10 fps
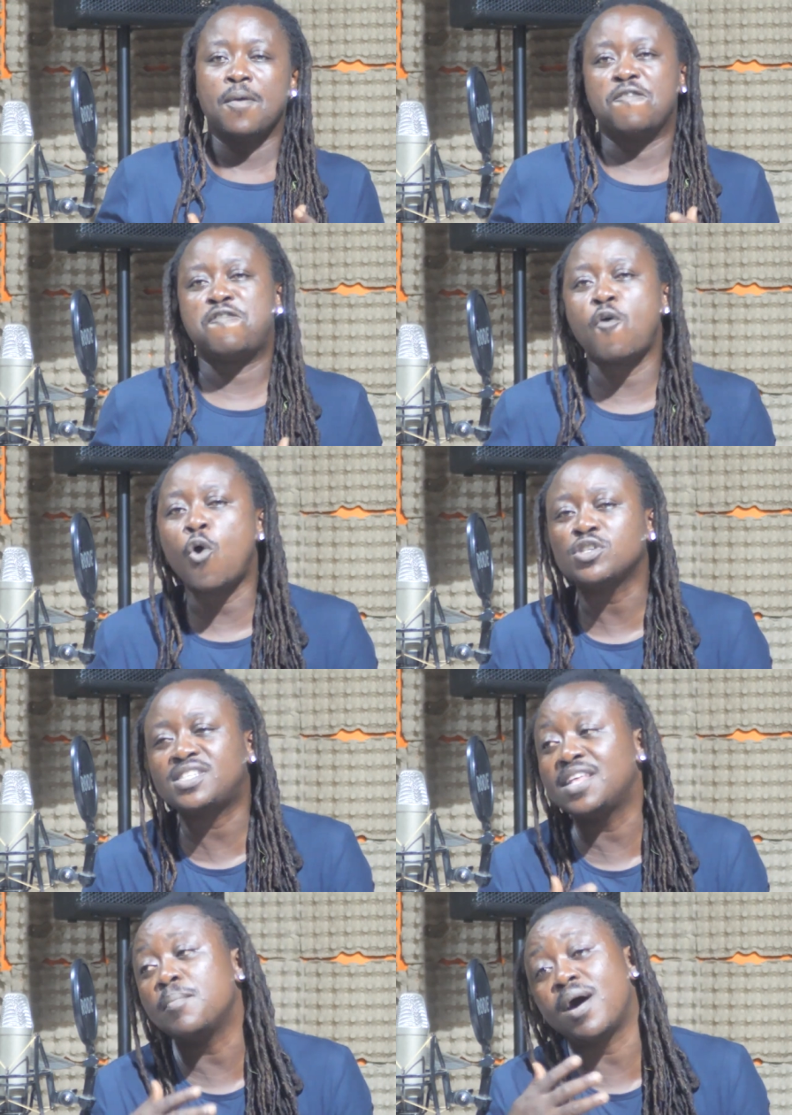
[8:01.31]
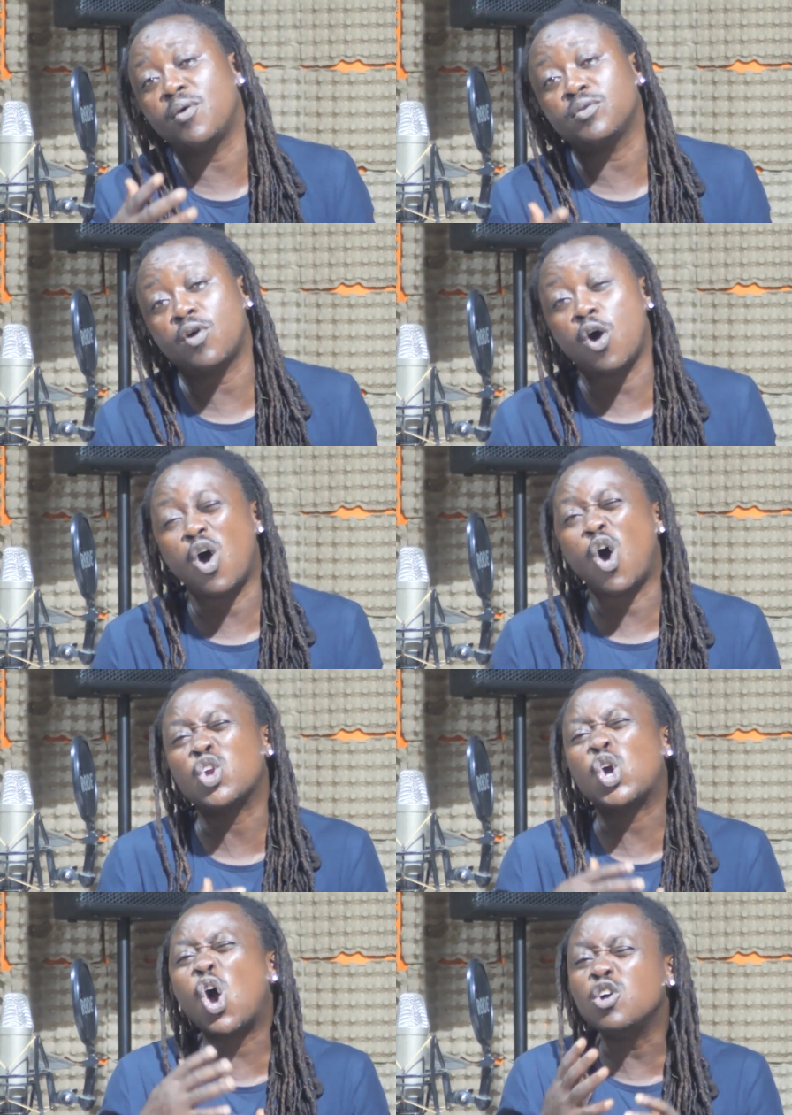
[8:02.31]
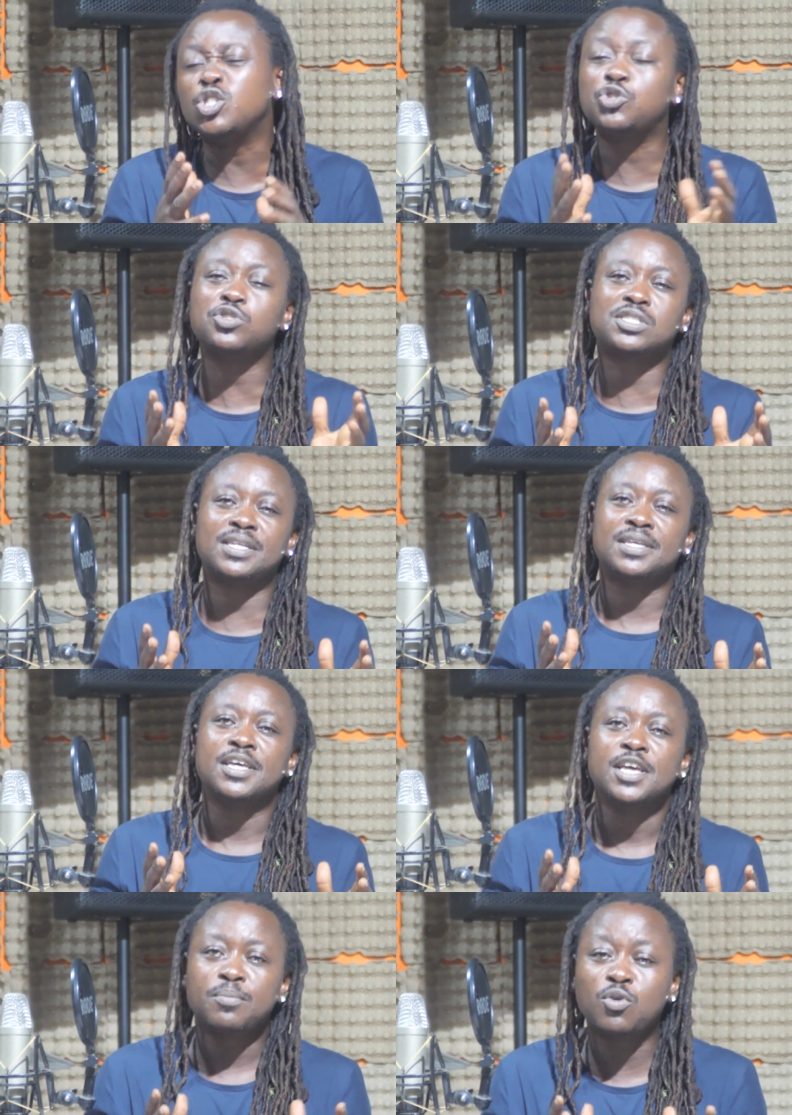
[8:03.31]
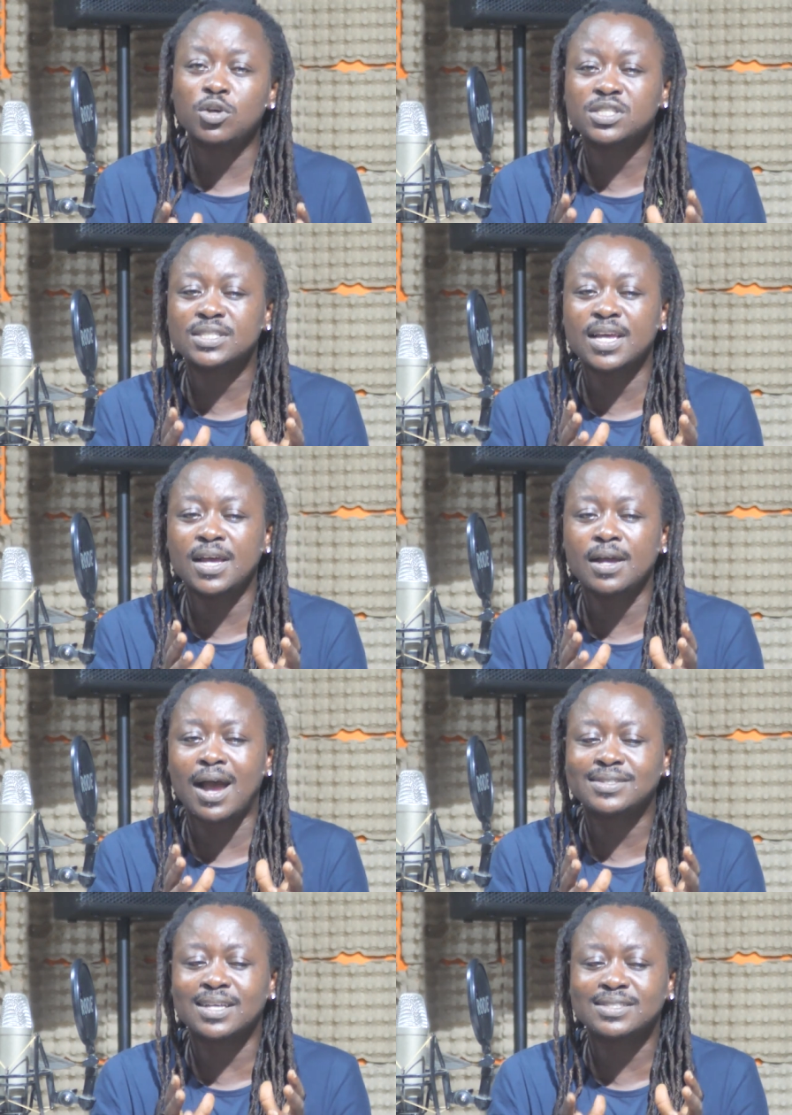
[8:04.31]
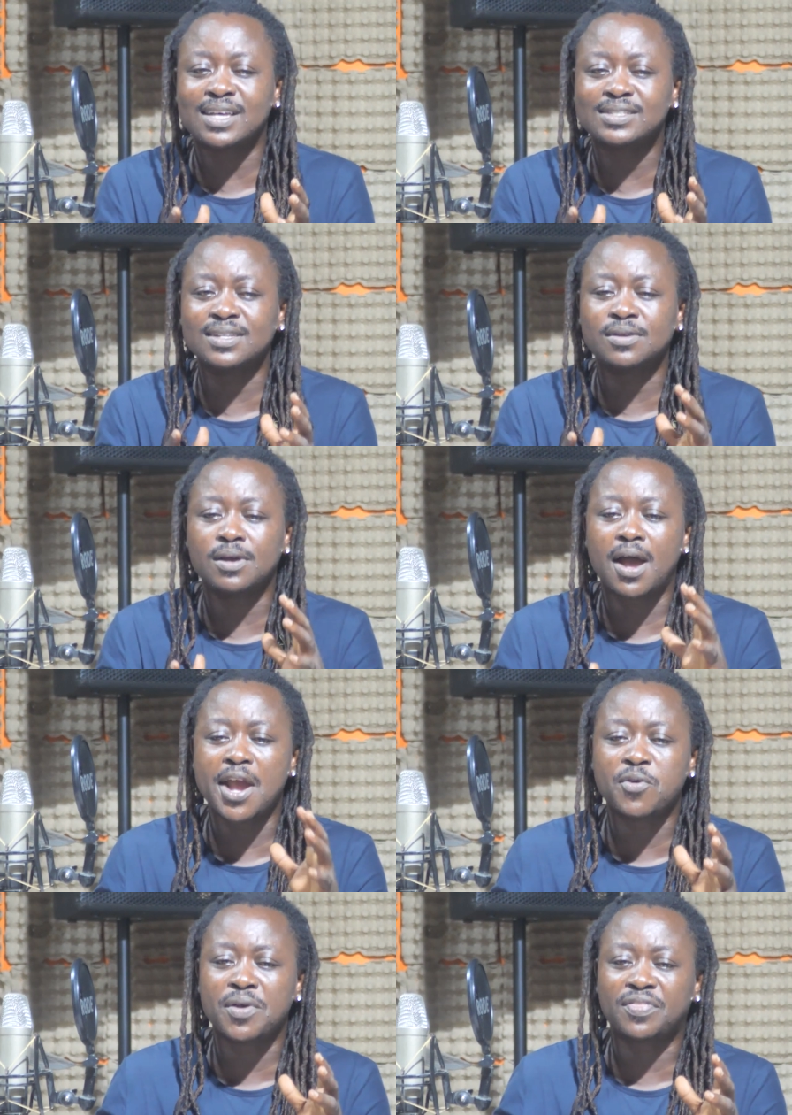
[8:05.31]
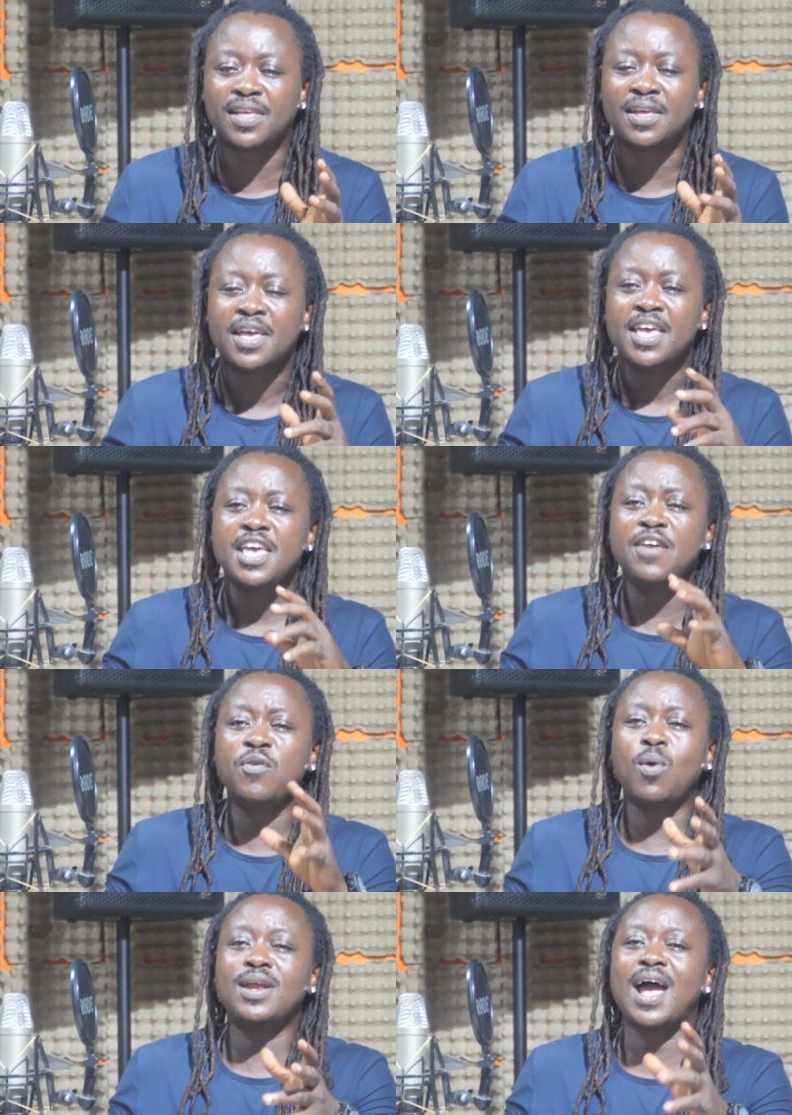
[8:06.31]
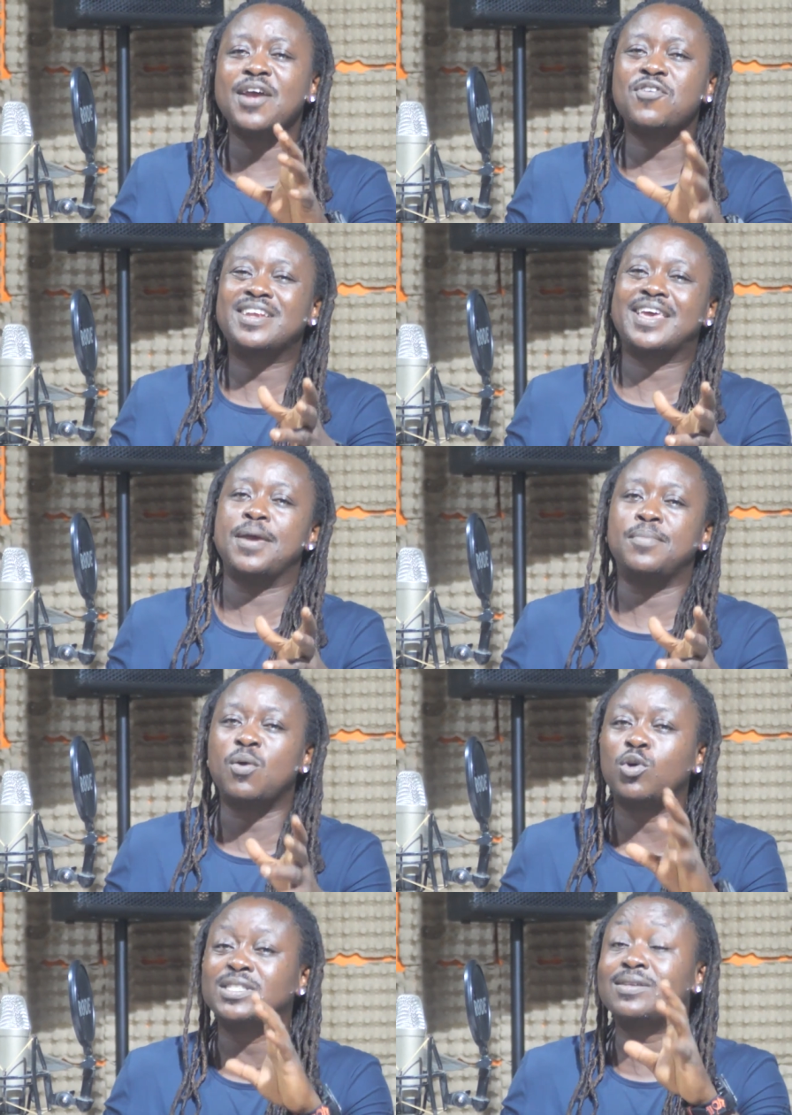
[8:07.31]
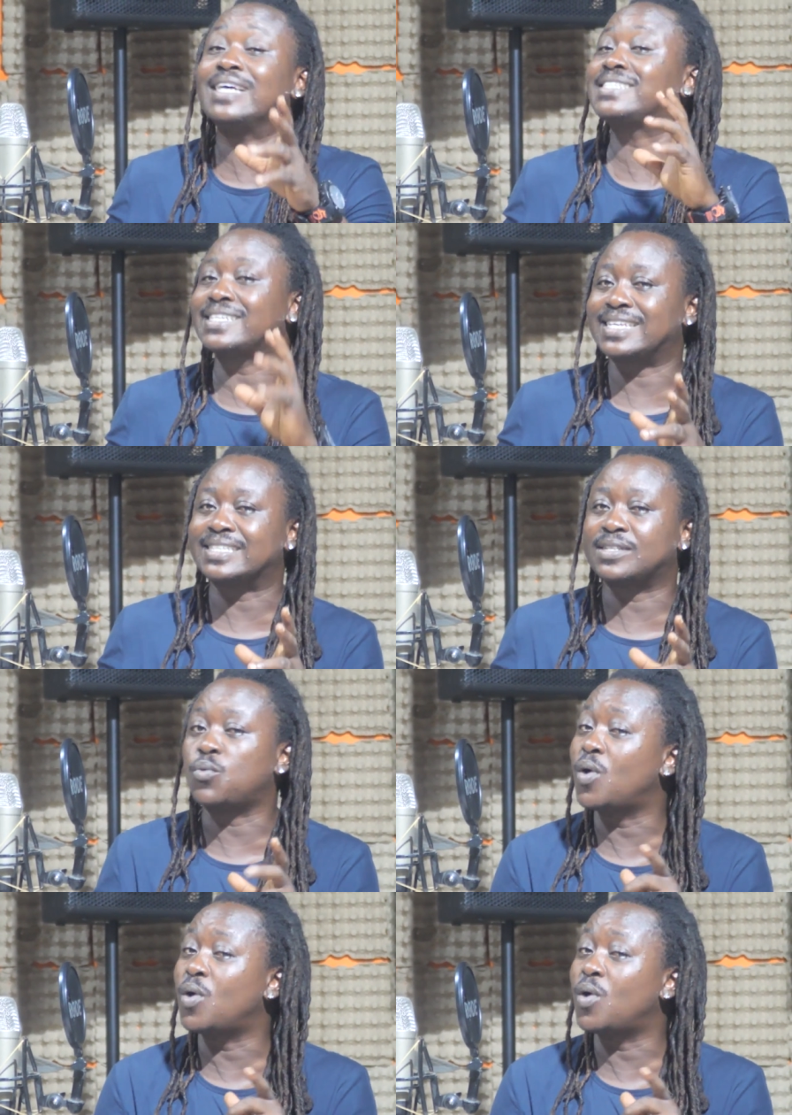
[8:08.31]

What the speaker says: forced them out unconsciously, because the Asasiasi high grade thing, even when the high grade came, it was still Asasiasi.